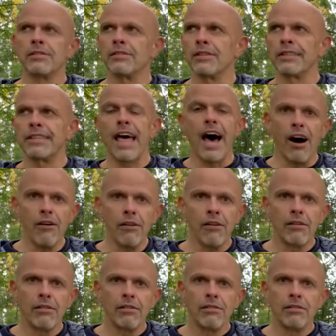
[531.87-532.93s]
Now,
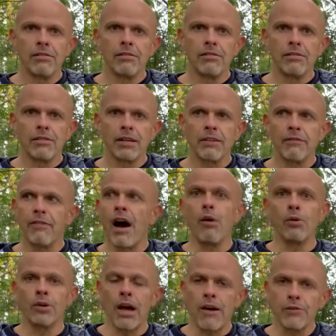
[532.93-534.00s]
if I
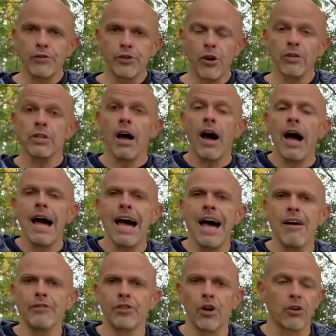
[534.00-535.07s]
want to have chocolate, I
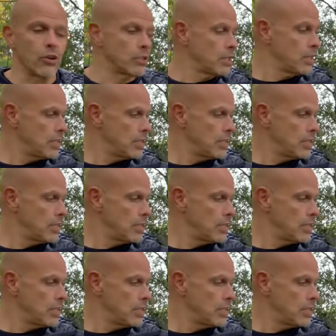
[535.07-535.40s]
have chocolate.